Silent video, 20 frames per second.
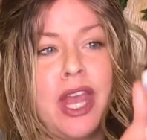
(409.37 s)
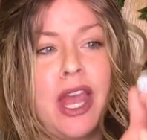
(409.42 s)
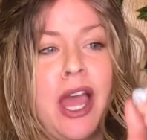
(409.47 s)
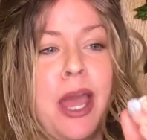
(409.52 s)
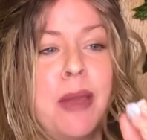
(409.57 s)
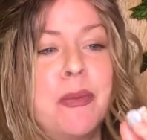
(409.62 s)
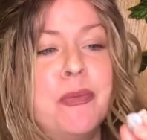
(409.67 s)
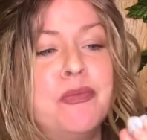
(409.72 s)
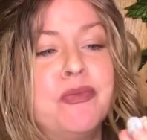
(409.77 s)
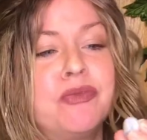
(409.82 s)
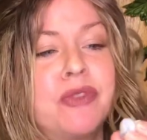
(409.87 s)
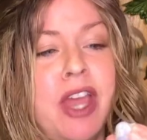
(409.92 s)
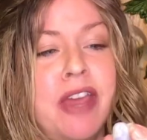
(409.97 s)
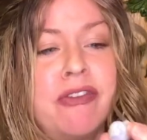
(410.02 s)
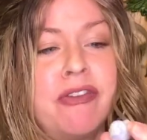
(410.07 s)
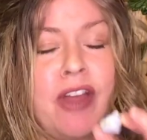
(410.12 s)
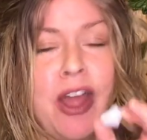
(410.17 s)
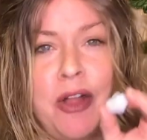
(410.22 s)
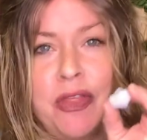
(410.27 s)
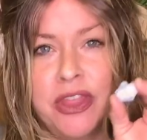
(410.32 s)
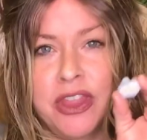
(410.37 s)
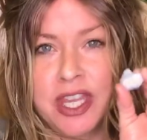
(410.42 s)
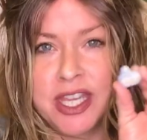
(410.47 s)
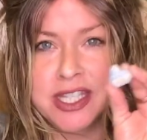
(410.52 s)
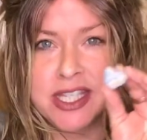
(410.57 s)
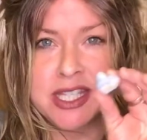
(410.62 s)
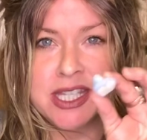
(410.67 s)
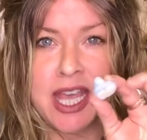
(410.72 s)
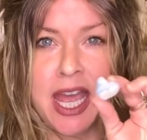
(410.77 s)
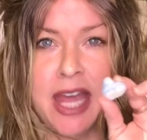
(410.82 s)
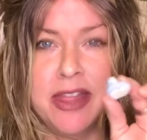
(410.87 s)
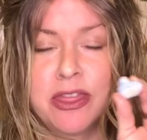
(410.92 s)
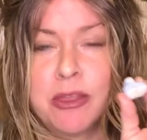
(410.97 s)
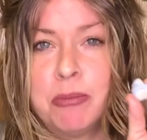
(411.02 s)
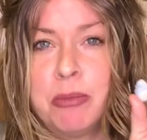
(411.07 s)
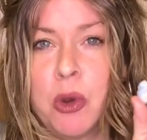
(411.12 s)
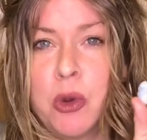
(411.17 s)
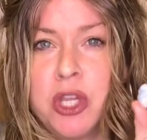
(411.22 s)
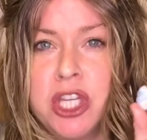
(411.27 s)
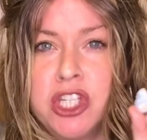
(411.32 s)
I found this at the
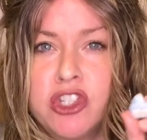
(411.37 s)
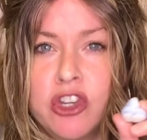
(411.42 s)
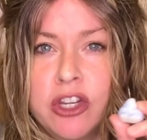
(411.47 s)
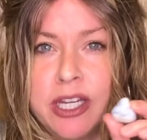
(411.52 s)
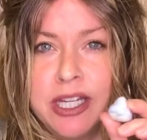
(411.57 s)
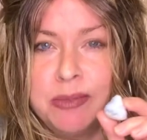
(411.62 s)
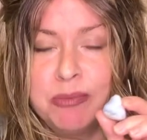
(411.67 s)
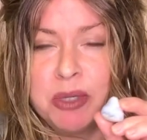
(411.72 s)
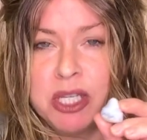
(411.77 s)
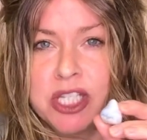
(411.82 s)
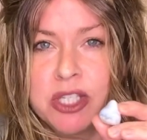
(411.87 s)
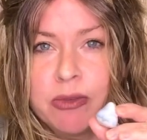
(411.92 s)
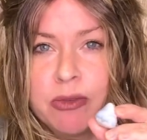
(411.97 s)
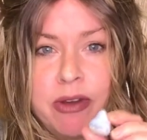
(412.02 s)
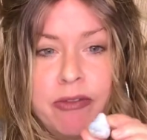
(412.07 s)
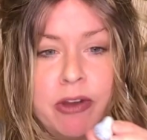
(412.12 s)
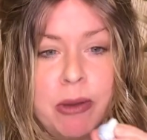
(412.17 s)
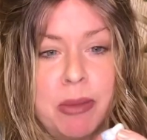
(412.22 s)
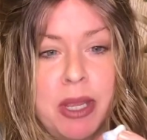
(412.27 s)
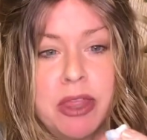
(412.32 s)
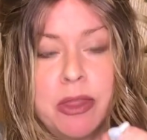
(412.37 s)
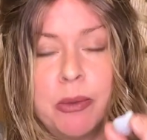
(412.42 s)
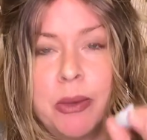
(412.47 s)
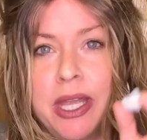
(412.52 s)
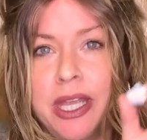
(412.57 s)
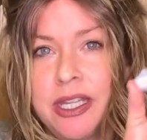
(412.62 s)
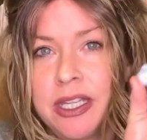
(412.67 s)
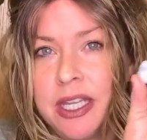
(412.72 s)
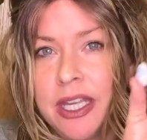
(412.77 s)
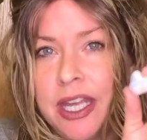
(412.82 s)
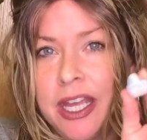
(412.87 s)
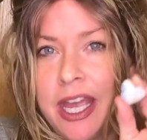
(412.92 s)
Bodhi Tree in Peace River, by the way.